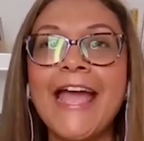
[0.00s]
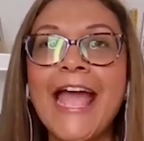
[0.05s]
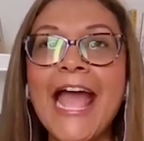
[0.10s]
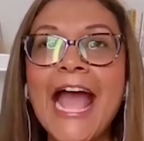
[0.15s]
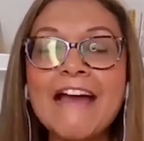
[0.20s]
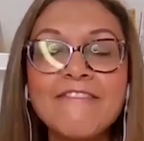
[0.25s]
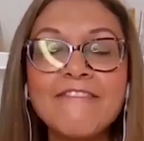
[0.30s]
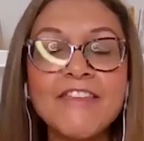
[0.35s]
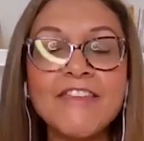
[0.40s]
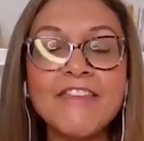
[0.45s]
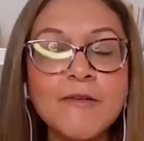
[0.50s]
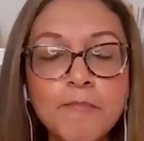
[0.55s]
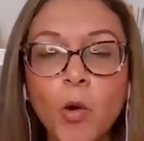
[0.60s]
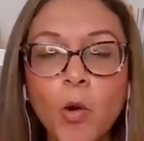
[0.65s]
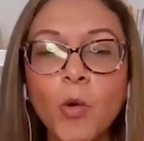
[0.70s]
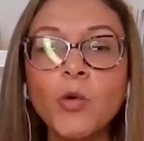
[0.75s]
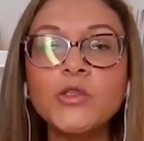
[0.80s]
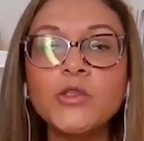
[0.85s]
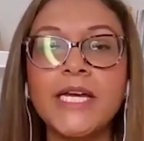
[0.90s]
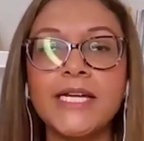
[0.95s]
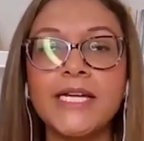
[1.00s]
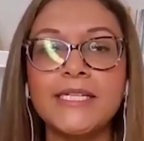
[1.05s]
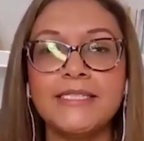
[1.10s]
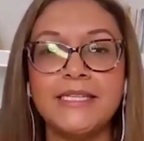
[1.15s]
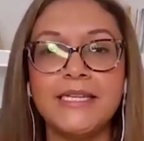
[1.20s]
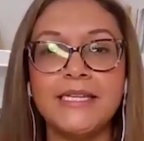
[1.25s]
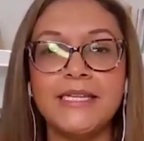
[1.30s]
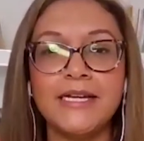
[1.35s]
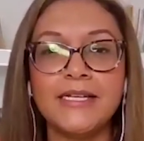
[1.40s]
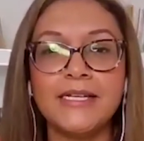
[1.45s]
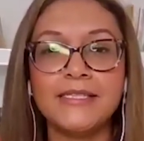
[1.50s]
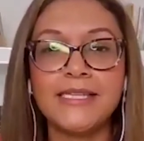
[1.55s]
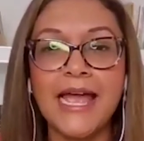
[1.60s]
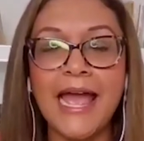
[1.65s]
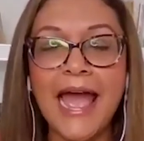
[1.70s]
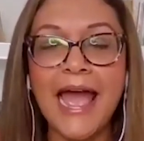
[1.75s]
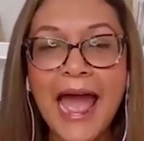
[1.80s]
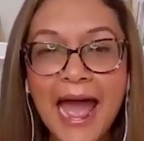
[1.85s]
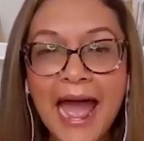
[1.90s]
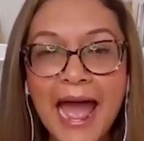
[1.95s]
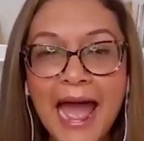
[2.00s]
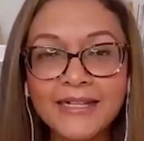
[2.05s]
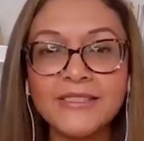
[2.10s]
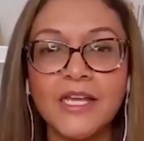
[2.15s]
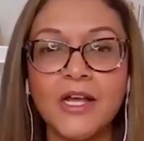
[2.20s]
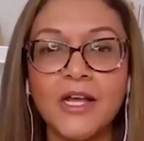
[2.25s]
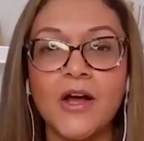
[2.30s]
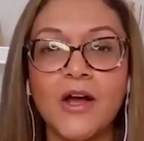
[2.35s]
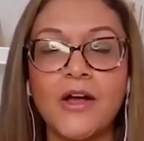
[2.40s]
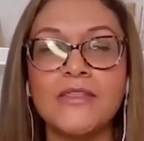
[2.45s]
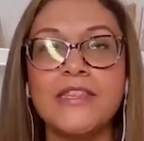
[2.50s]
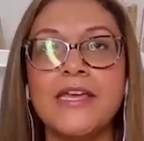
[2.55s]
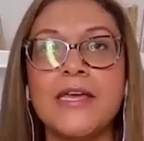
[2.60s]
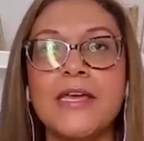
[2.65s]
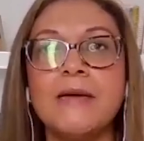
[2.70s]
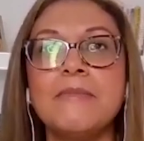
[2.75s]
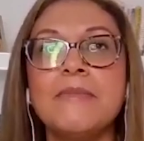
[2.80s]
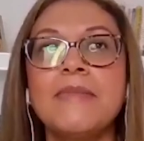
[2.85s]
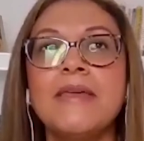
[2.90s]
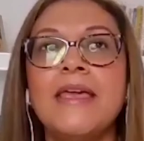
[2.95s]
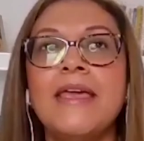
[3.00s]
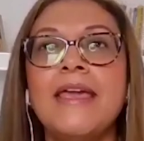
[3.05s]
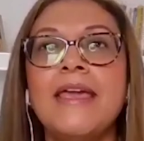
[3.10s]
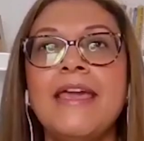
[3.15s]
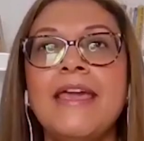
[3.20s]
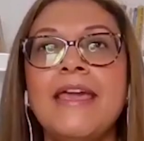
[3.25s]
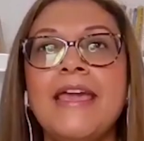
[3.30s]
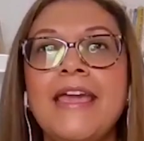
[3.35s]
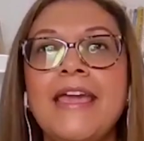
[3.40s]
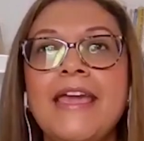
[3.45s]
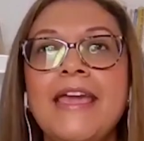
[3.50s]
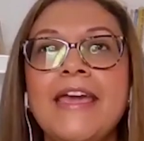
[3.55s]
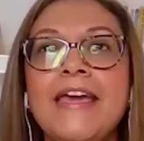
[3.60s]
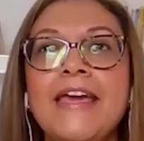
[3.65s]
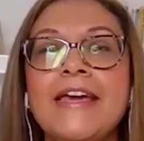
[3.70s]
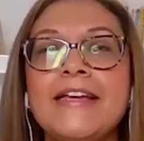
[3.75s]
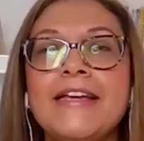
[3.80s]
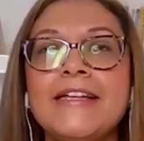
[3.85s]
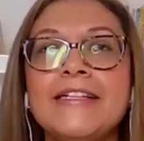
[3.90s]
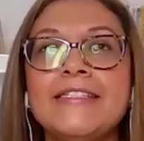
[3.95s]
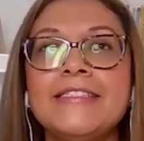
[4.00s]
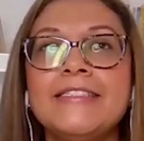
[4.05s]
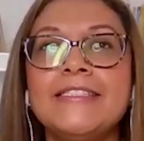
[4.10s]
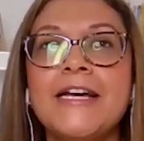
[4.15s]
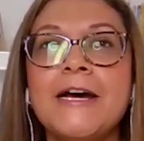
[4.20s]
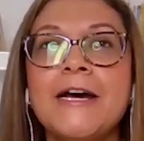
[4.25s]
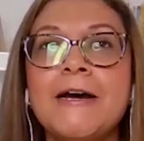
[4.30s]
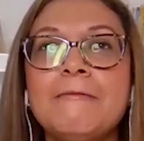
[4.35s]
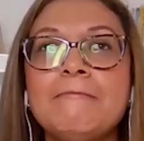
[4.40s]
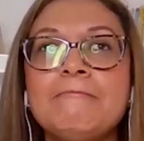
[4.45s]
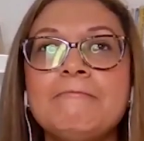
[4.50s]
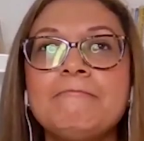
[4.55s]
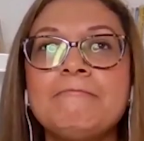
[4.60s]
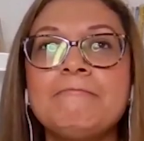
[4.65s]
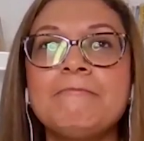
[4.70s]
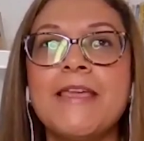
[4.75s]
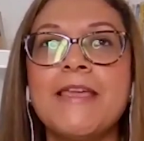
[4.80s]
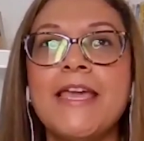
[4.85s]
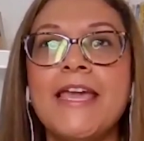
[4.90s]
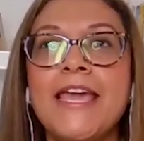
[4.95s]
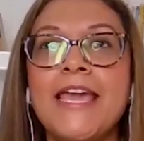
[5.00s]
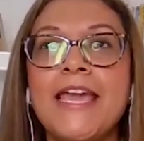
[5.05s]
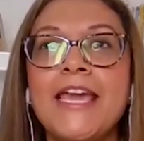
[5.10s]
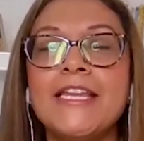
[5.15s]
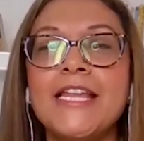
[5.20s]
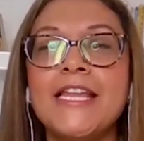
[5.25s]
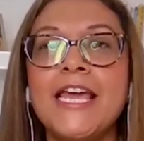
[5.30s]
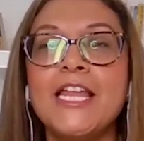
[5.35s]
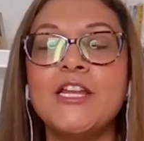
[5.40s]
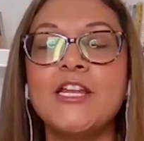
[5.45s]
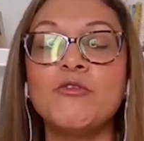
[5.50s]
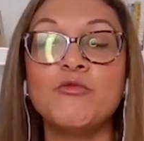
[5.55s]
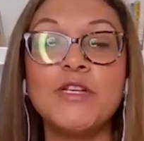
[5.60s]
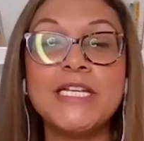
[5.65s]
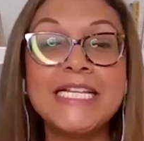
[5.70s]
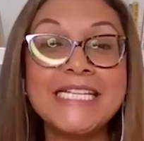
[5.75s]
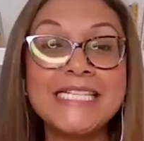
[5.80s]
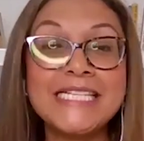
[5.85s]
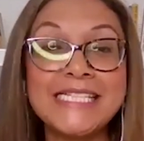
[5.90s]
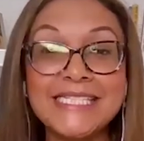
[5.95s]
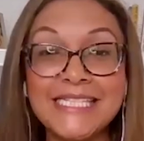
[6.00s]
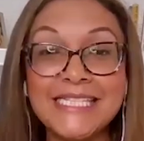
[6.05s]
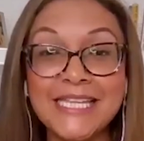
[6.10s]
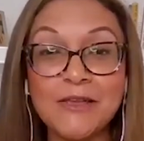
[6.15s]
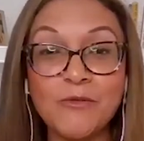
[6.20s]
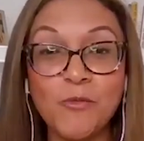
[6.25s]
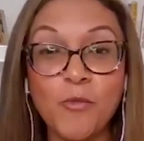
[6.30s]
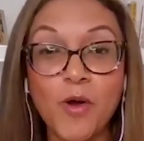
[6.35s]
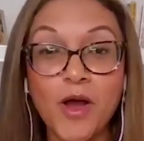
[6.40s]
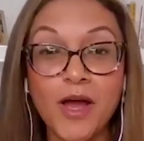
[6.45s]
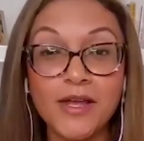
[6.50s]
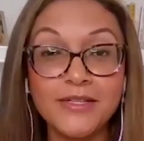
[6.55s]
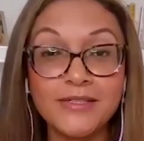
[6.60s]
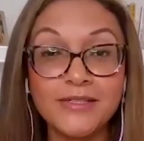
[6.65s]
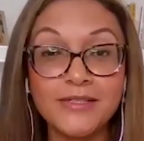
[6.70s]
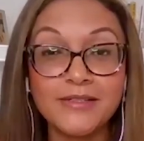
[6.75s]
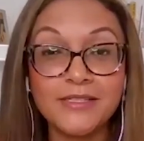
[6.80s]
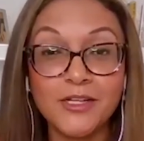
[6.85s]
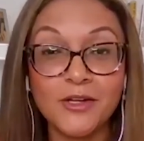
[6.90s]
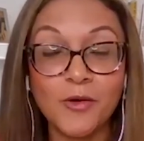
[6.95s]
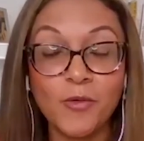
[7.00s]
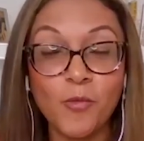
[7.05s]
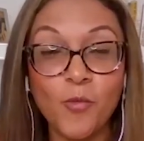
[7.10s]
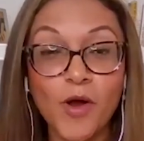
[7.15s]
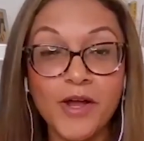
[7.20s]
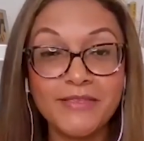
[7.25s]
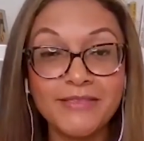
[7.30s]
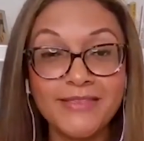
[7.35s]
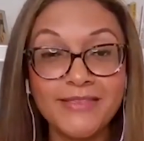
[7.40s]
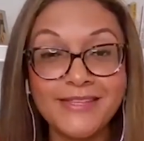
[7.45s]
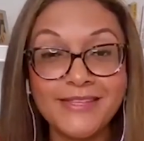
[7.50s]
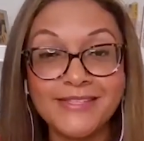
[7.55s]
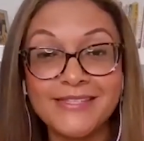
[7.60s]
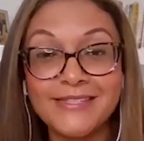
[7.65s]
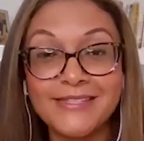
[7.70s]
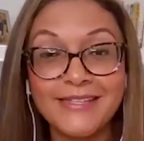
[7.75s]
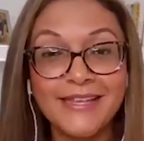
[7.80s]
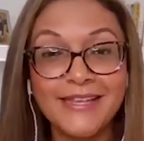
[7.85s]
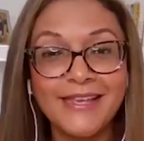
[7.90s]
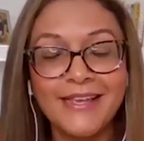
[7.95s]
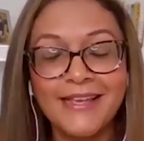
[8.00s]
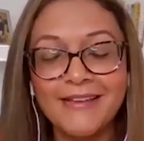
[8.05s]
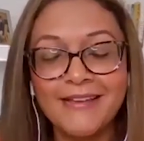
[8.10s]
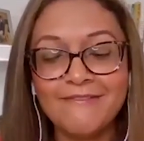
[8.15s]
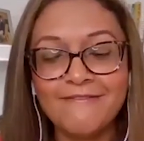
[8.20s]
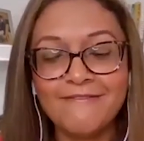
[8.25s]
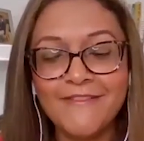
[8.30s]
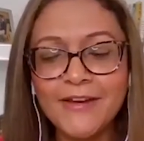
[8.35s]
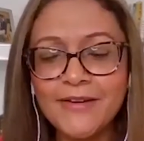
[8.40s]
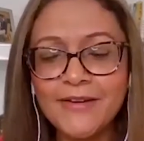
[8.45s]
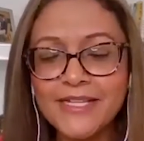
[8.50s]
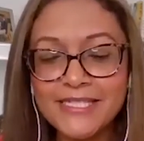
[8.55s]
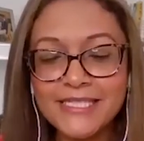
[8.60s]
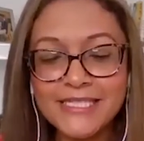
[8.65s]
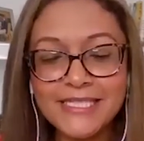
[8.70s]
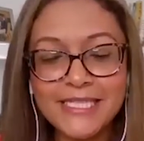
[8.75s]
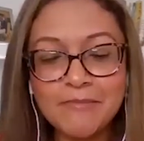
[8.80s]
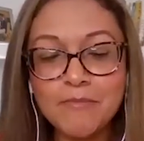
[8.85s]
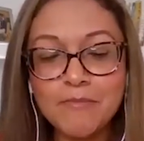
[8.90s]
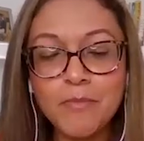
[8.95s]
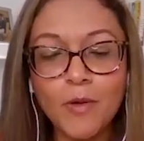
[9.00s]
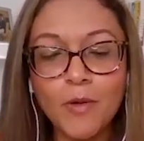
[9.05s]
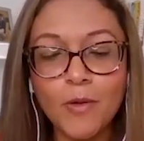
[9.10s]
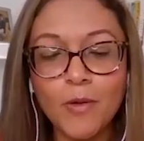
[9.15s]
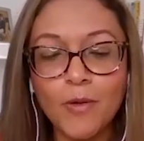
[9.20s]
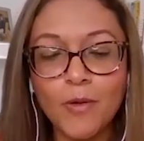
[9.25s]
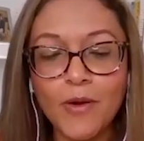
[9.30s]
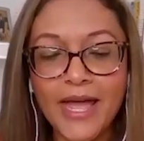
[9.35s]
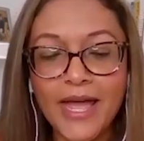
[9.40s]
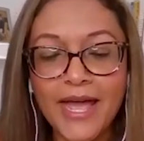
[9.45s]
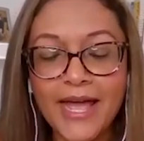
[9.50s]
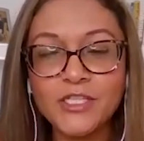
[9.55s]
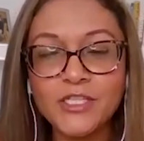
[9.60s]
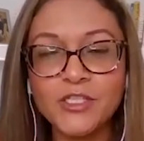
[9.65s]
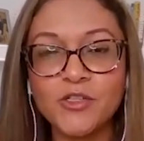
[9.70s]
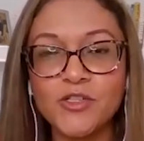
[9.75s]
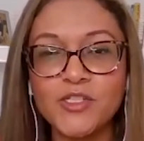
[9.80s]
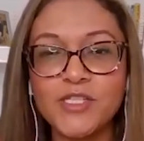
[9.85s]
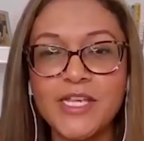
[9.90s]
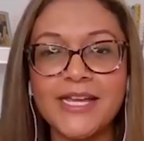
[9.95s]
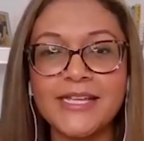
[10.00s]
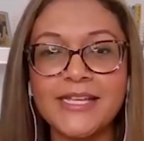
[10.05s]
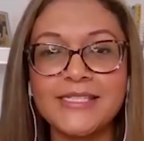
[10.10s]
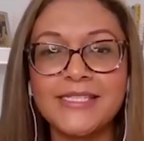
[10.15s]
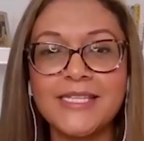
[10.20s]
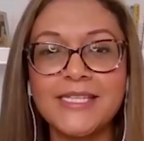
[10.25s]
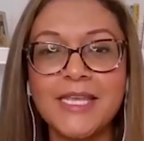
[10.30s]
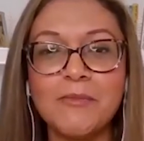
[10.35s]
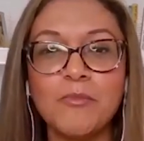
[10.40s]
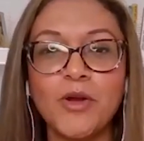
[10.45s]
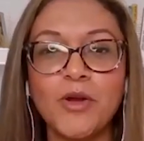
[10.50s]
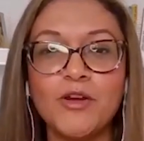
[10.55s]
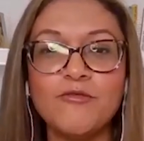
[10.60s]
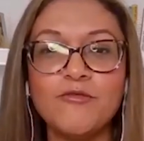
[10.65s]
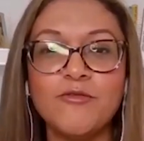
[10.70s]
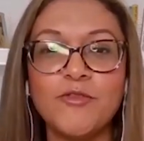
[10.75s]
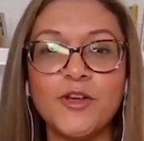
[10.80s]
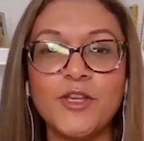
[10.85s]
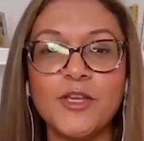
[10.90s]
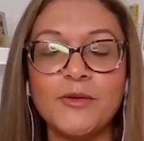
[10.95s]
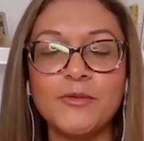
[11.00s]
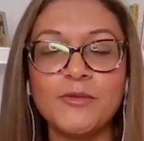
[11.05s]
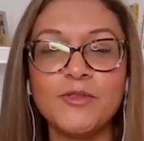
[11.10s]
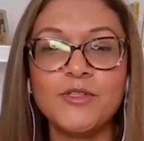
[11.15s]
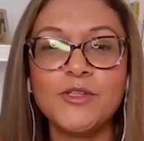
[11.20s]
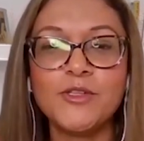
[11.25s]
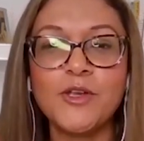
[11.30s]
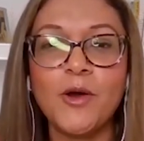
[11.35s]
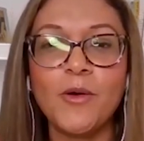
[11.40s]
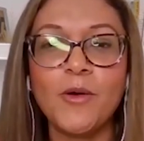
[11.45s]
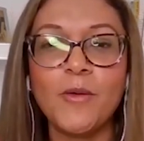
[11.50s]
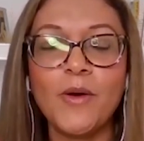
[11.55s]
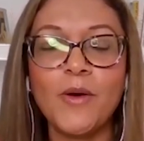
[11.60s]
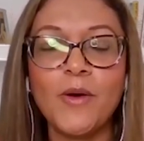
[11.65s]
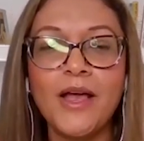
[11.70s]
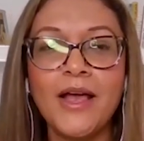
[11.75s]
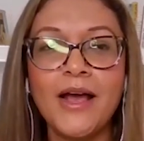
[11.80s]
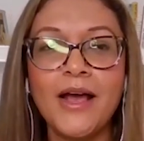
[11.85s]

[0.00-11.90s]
having bold ideas, acting on them, and really see what this very simple exercise can bring for you. So